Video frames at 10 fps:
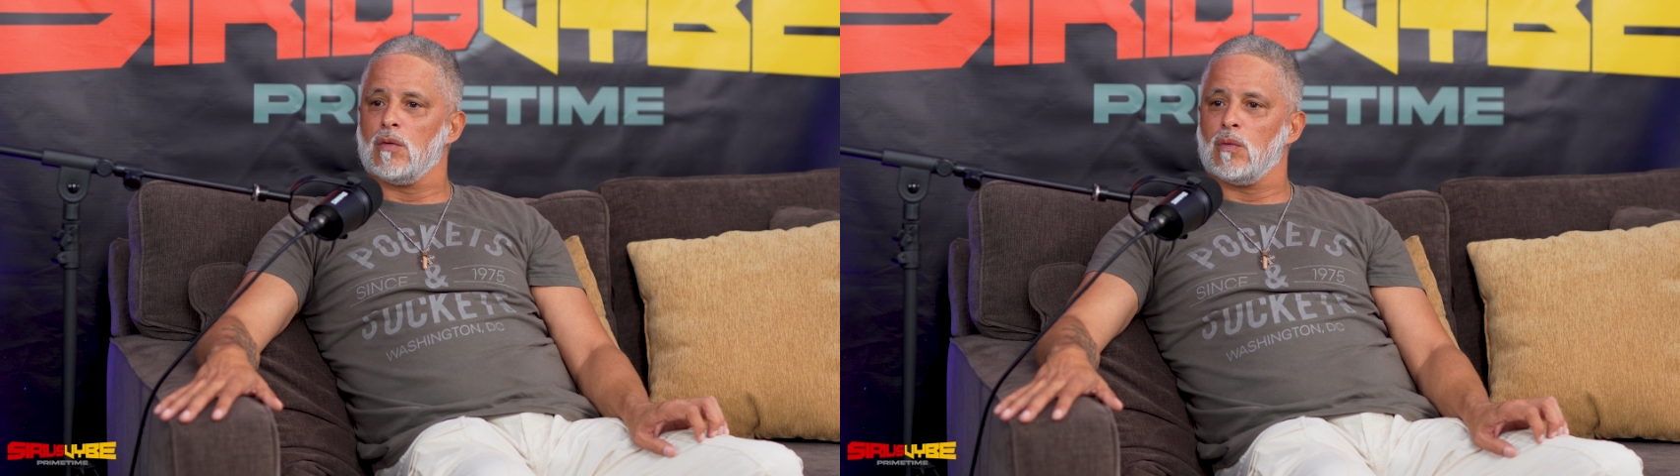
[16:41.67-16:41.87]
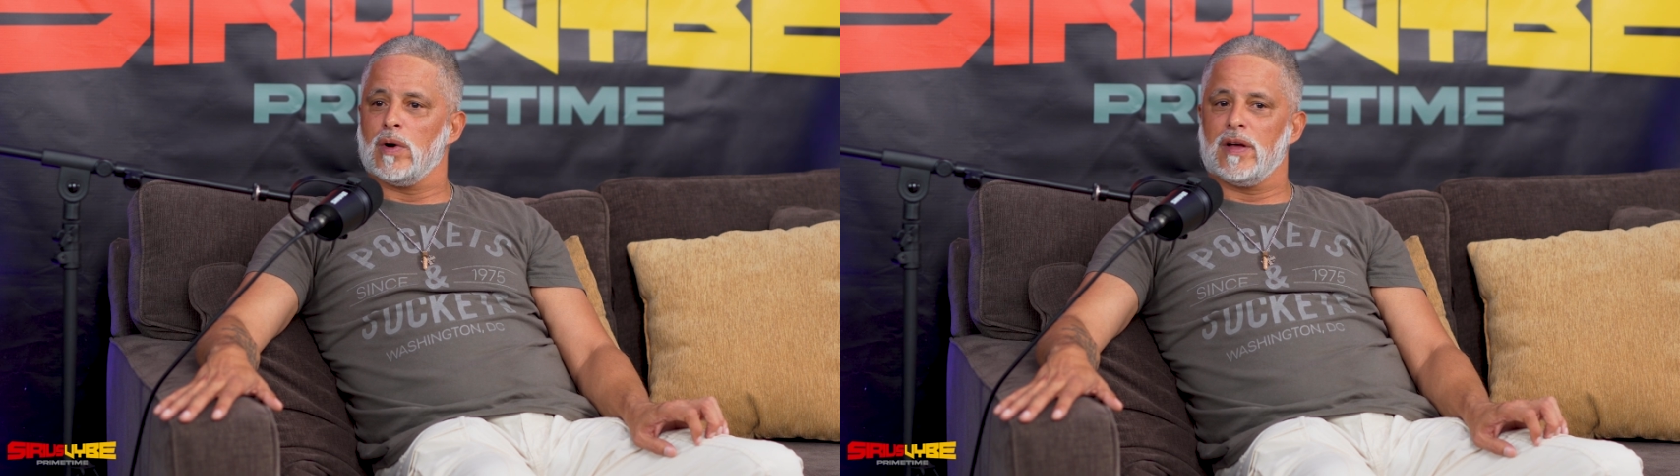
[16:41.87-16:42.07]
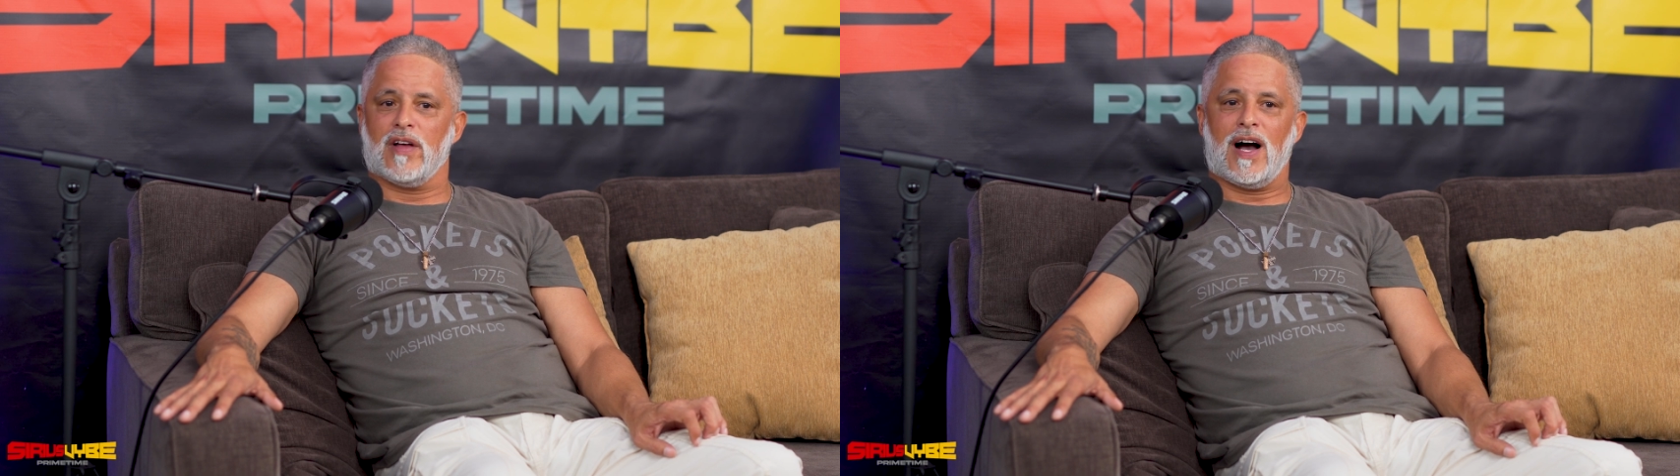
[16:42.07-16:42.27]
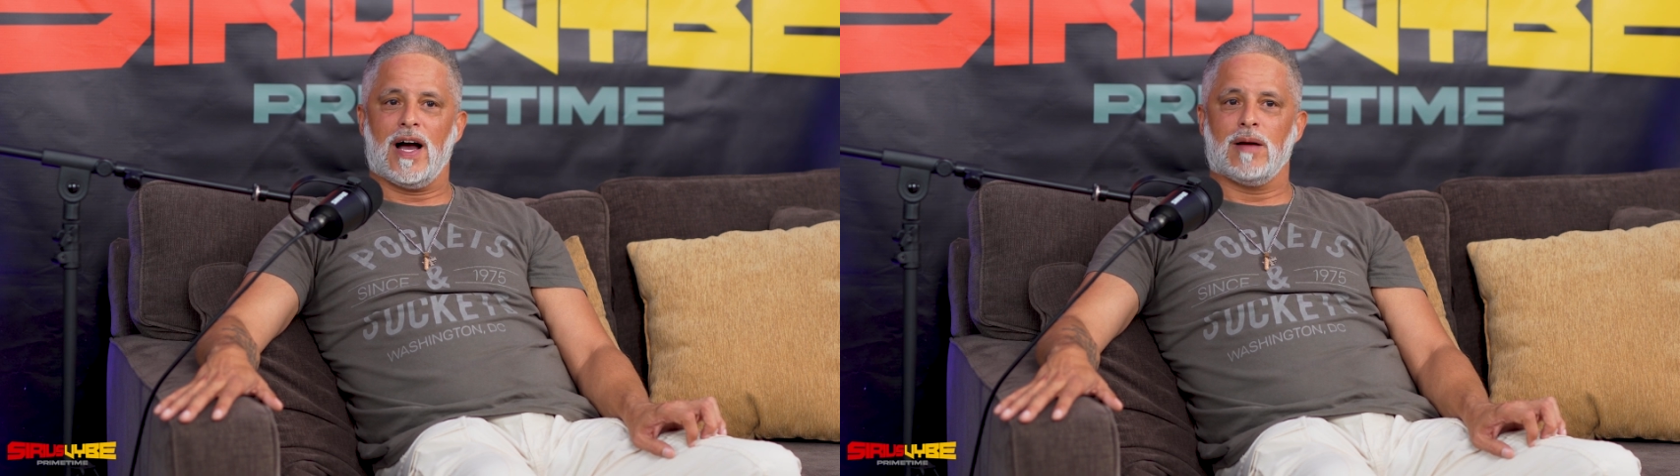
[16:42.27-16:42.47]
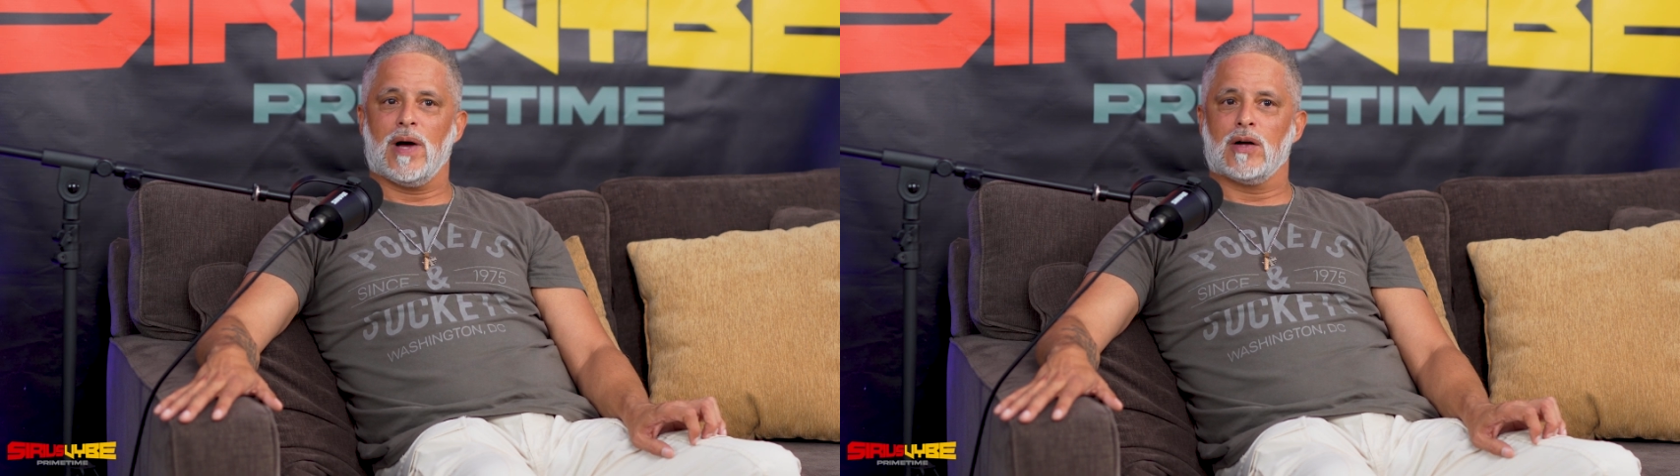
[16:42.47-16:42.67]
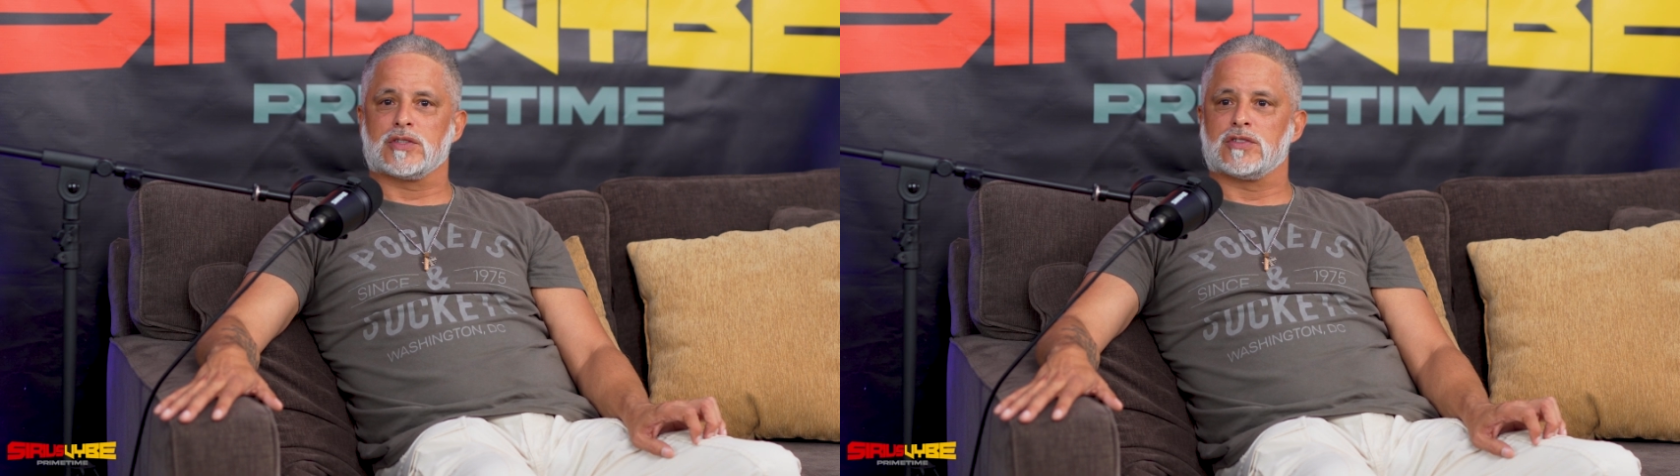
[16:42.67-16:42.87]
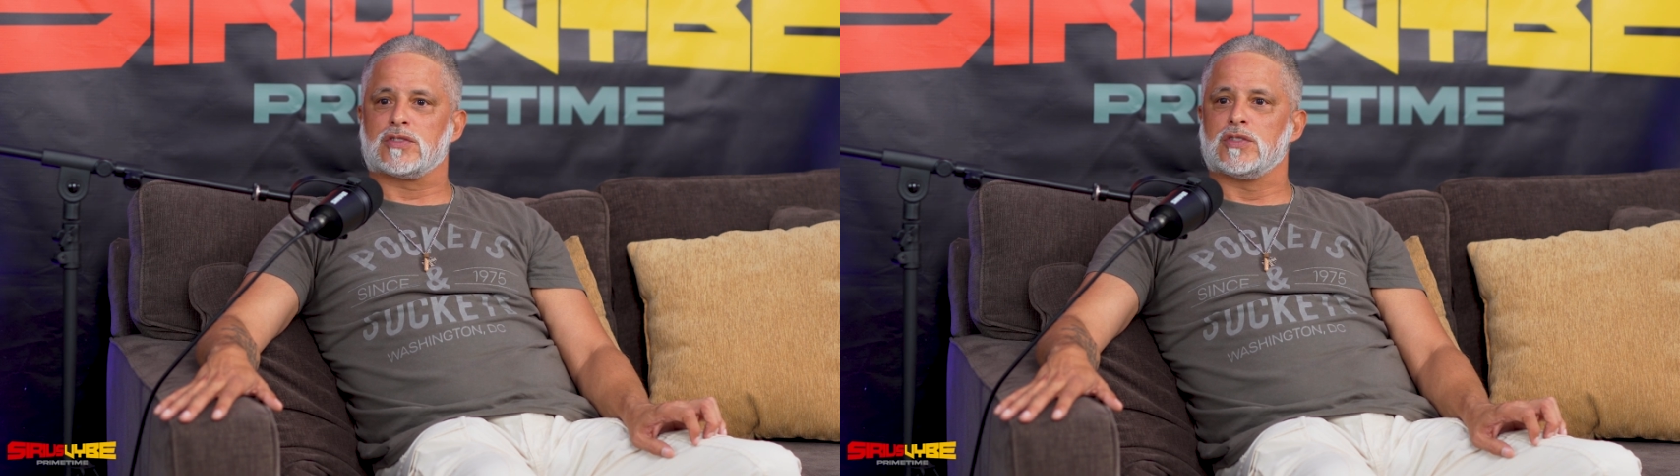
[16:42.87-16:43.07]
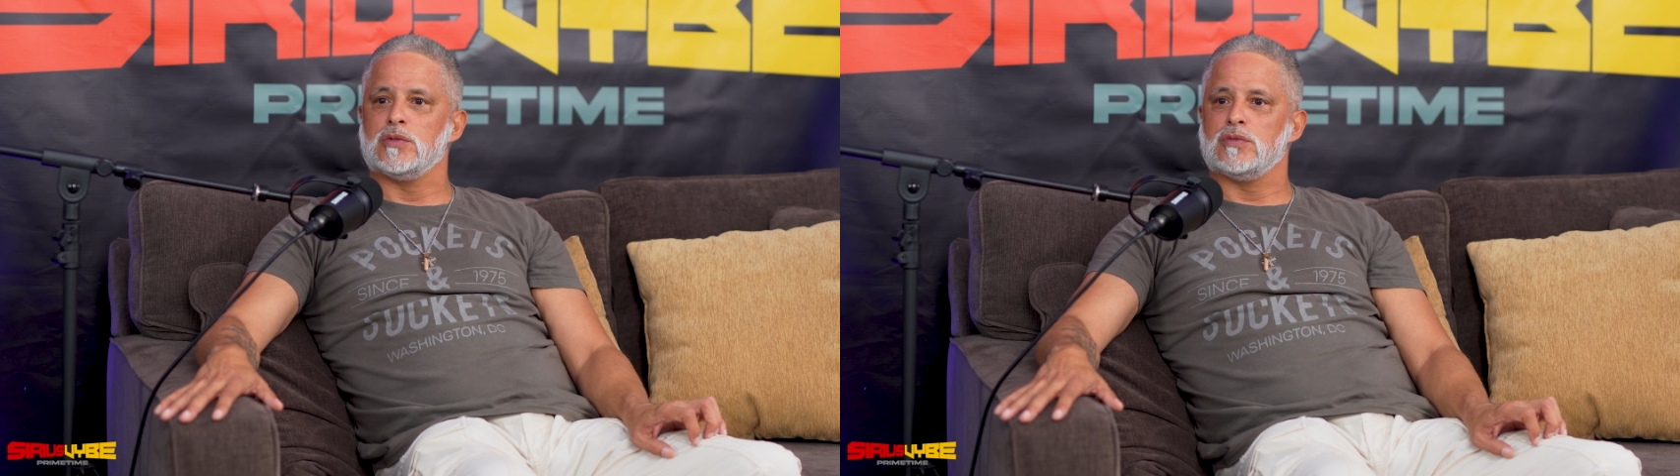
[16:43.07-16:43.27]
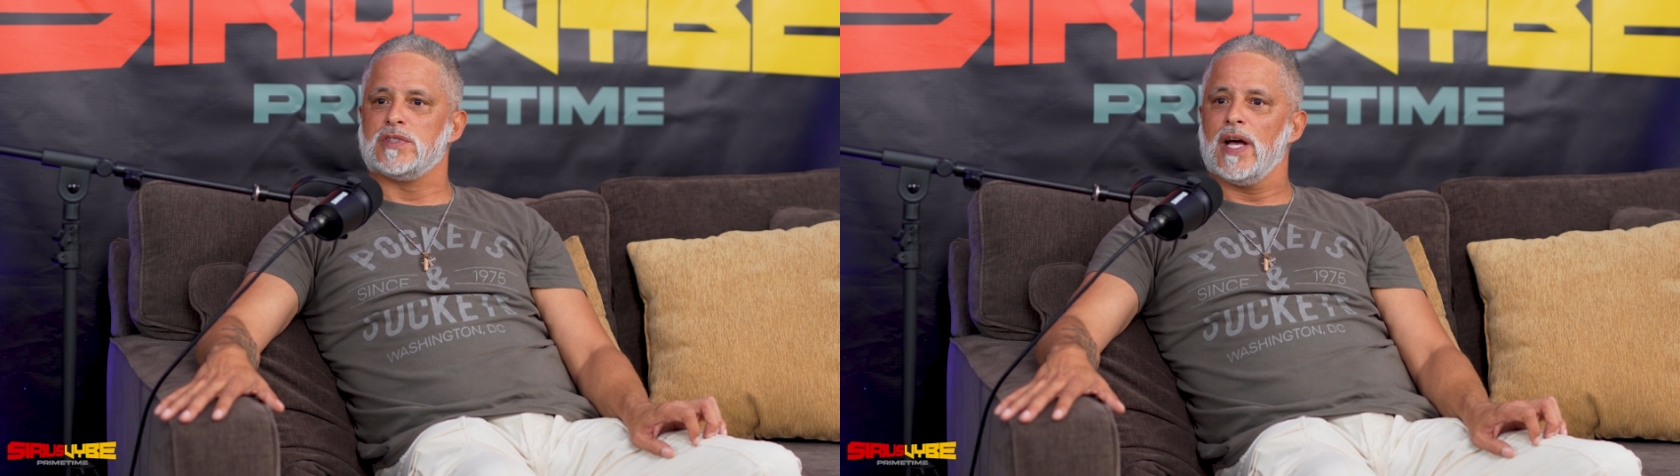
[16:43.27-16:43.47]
with high amounts of student